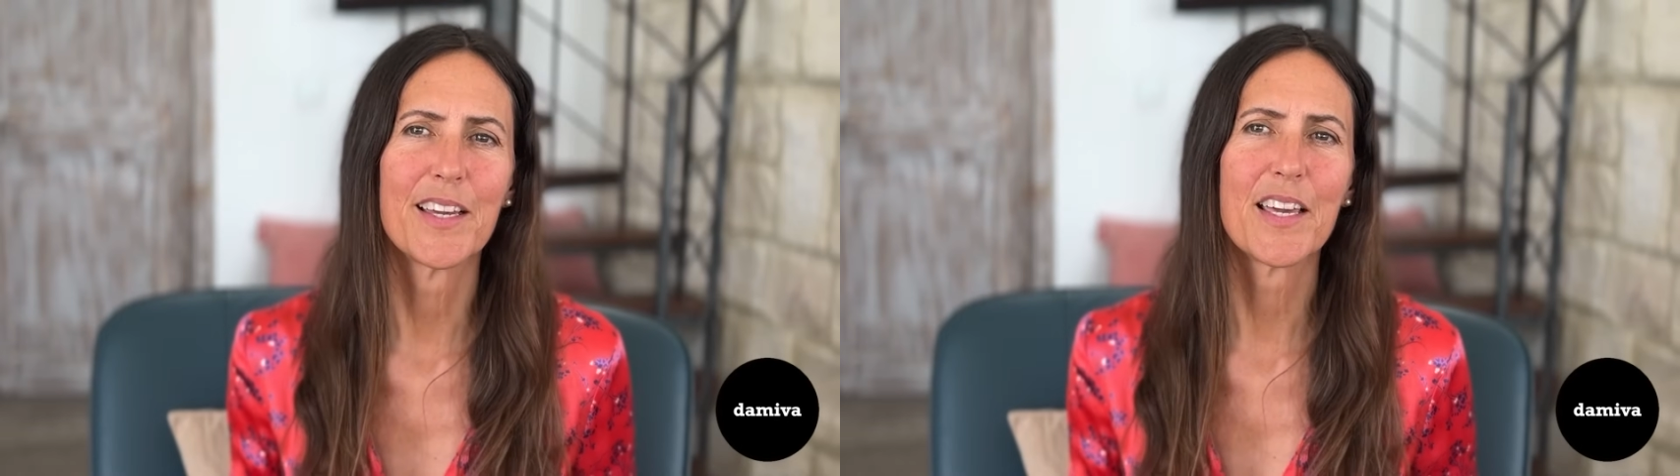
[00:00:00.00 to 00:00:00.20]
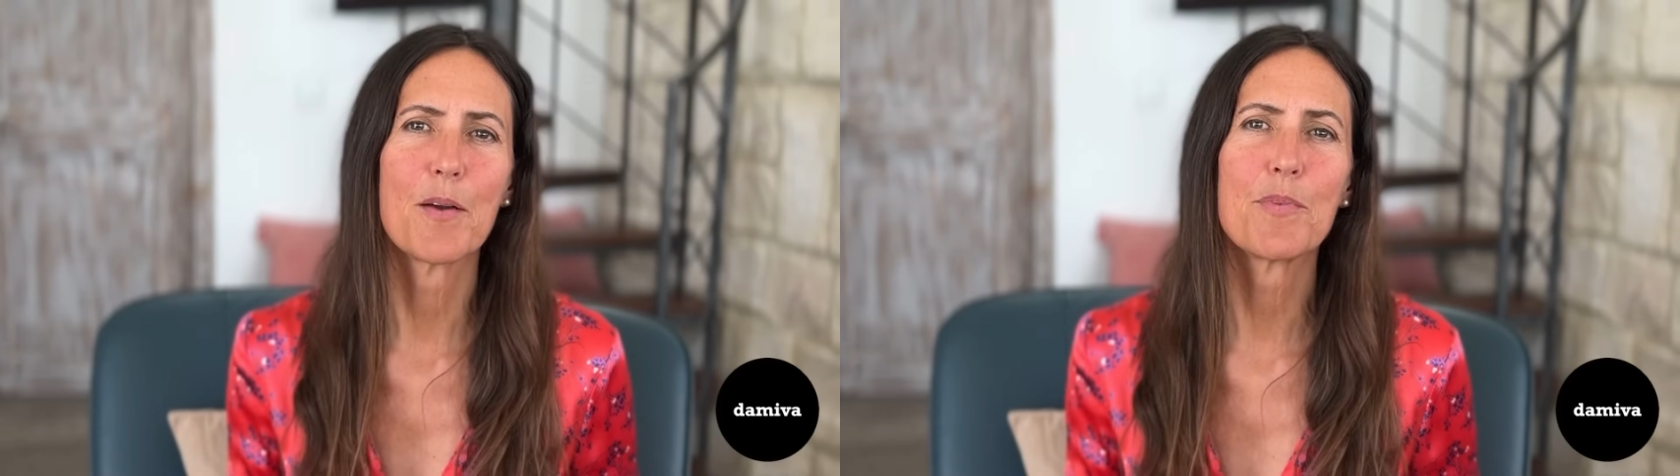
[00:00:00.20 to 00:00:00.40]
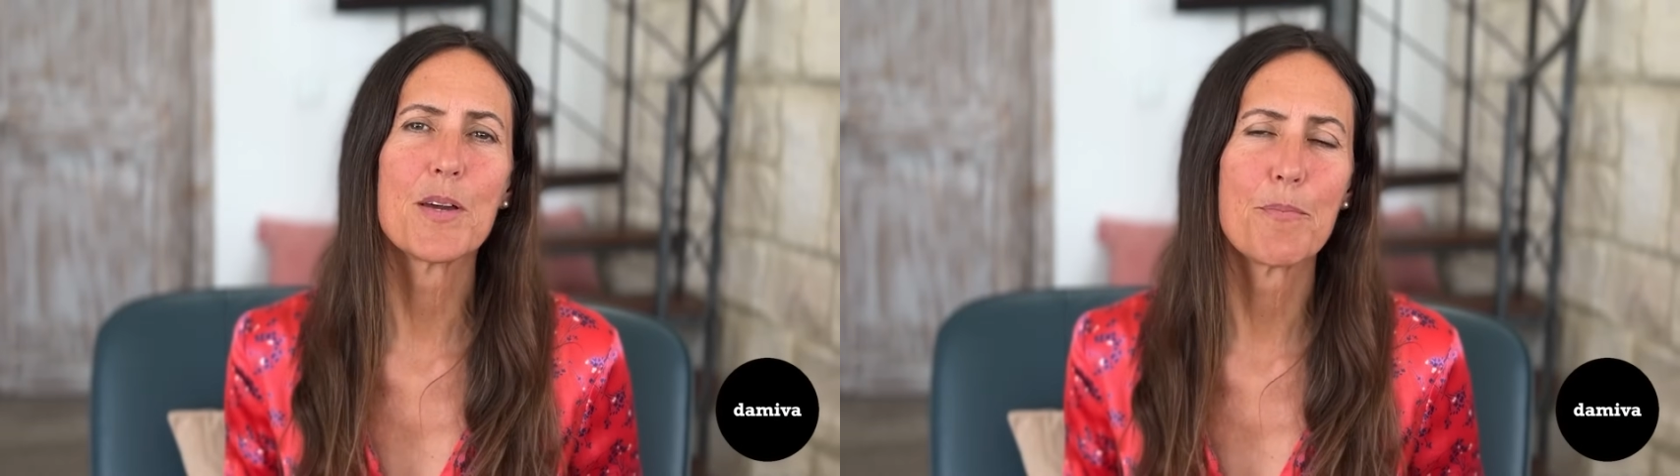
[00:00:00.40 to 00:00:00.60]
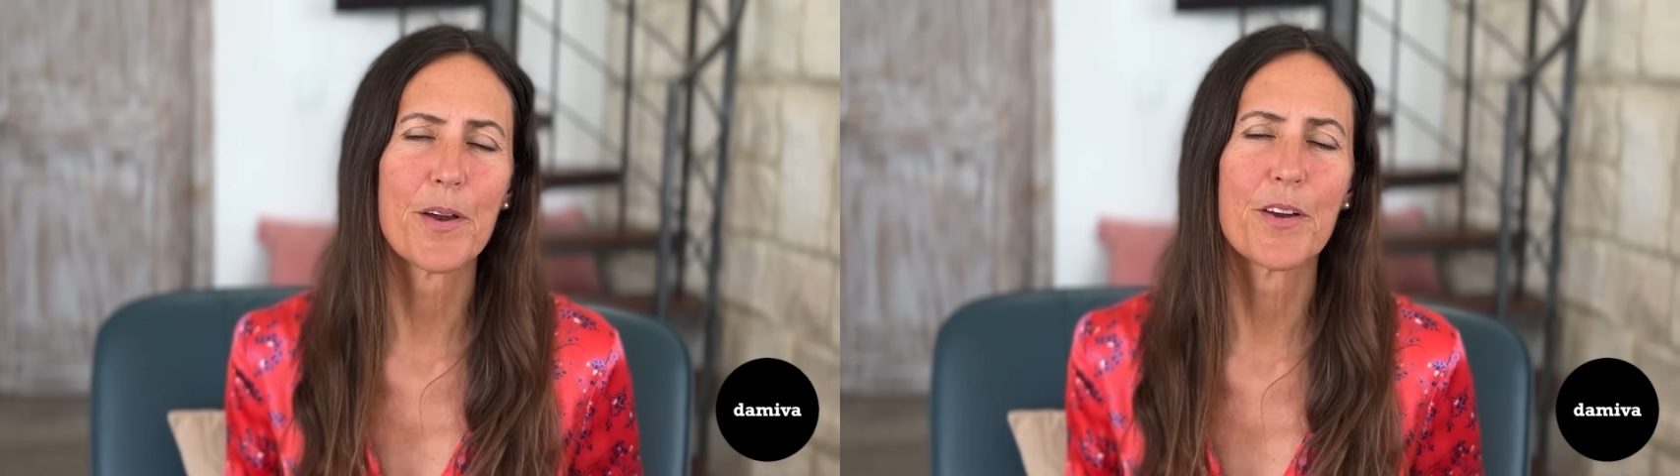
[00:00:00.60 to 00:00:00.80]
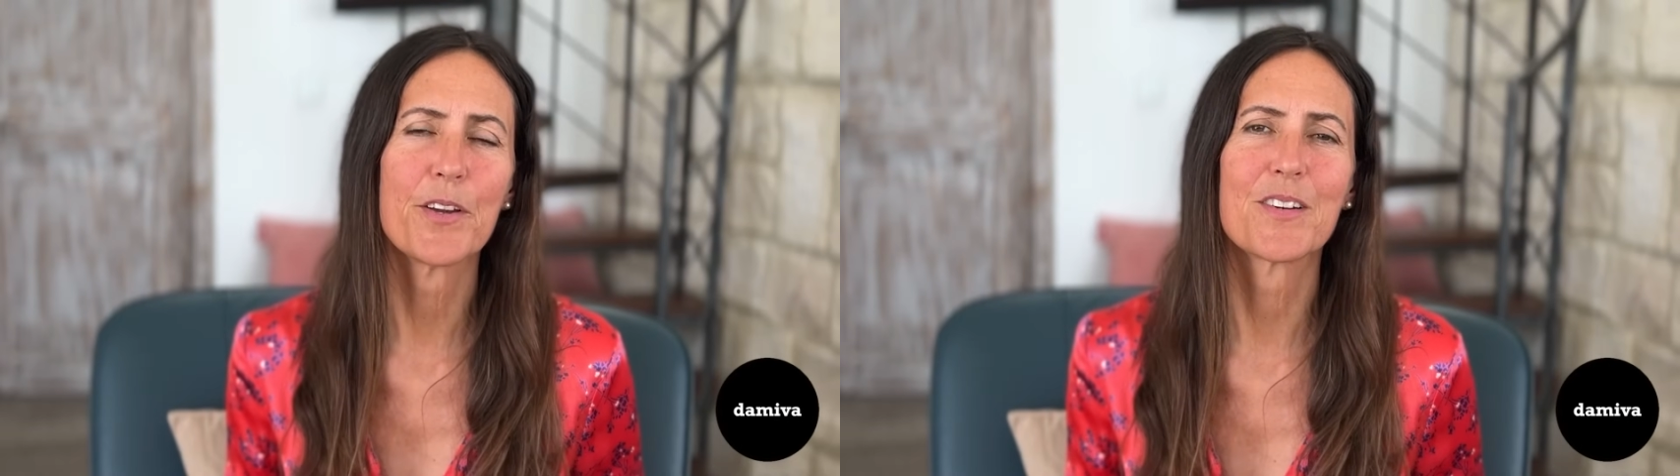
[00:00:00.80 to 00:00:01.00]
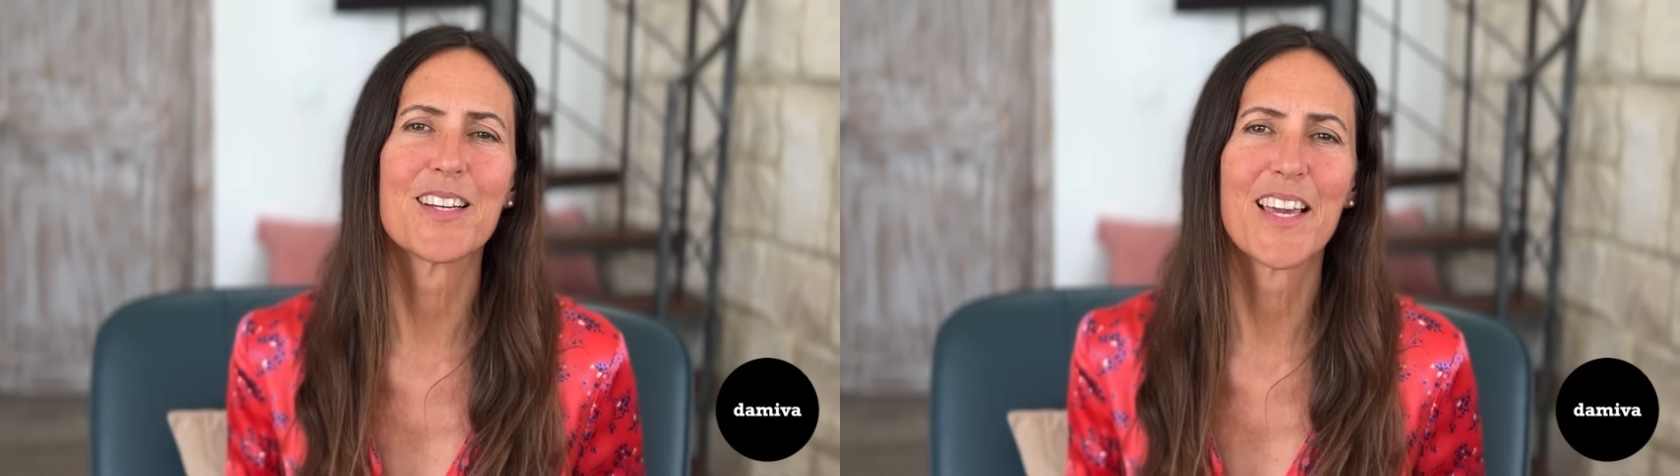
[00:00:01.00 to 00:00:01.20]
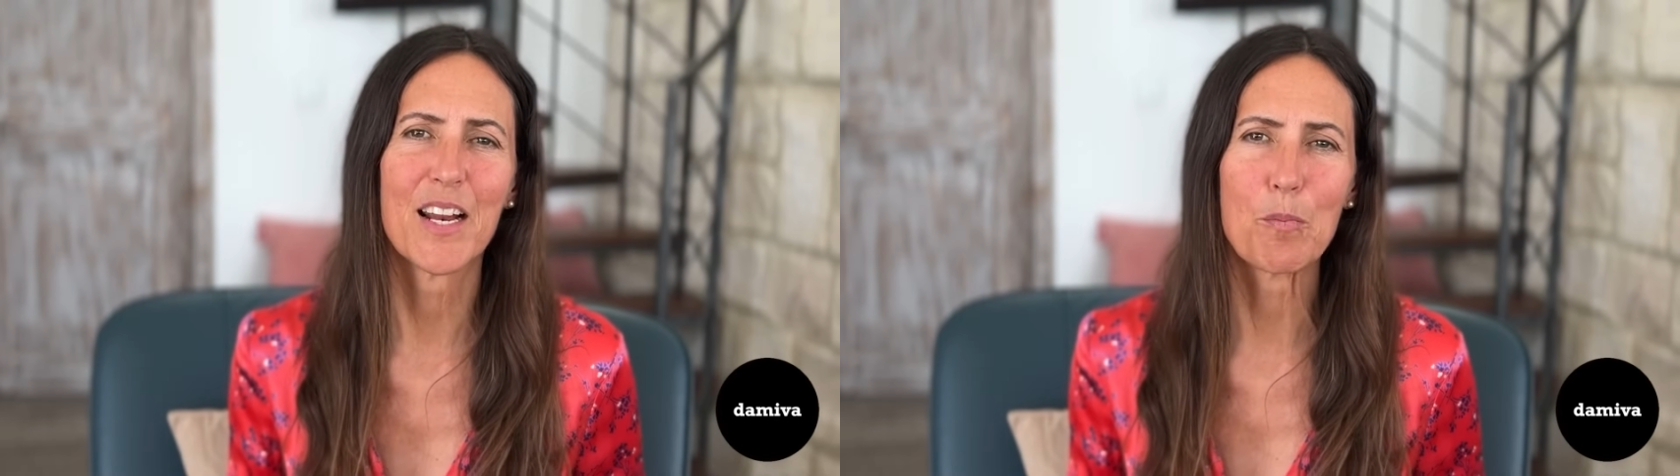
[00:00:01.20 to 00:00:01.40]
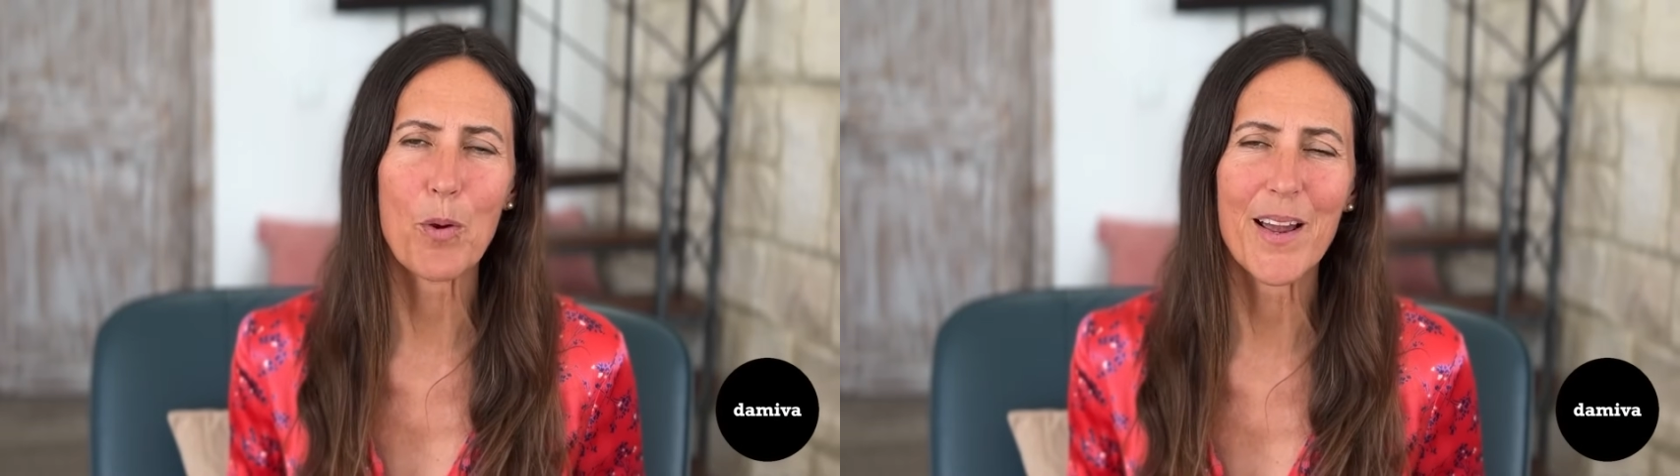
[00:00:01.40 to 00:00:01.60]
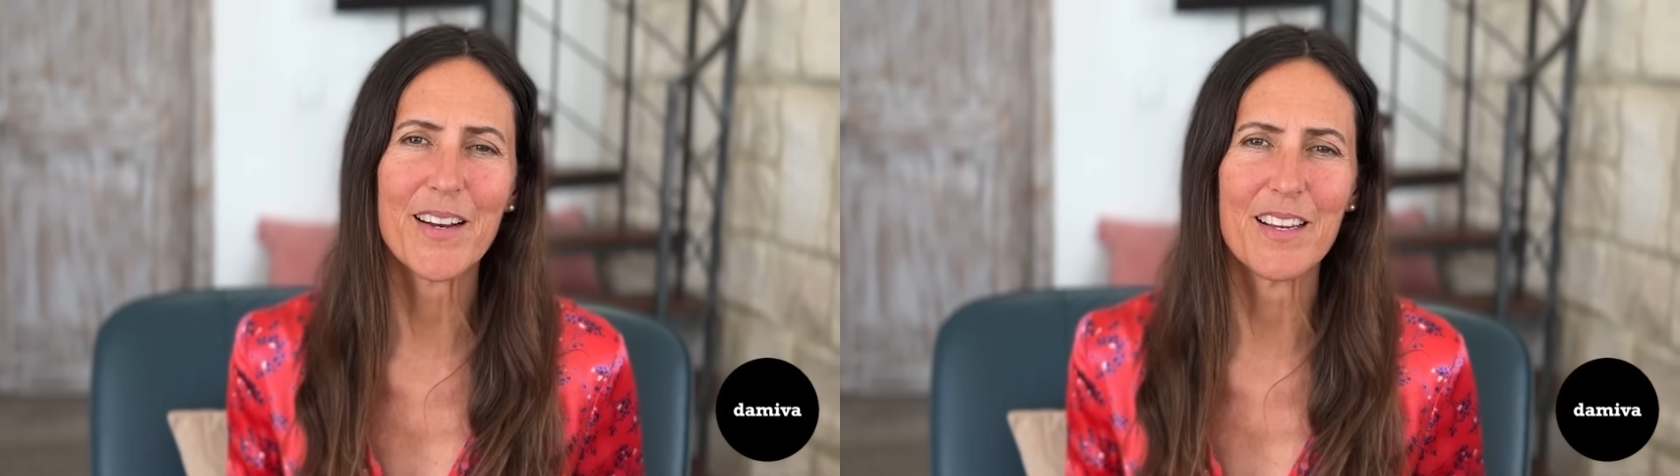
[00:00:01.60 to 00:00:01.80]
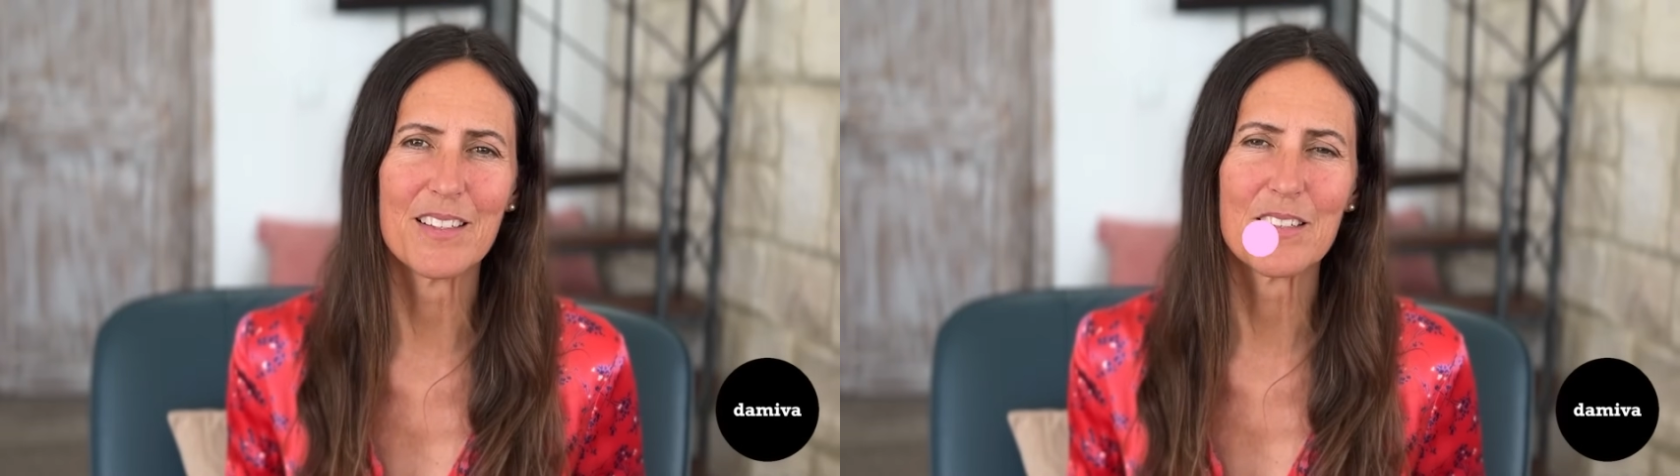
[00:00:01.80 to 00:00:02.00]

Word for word: can be a barrier to getting pregnant.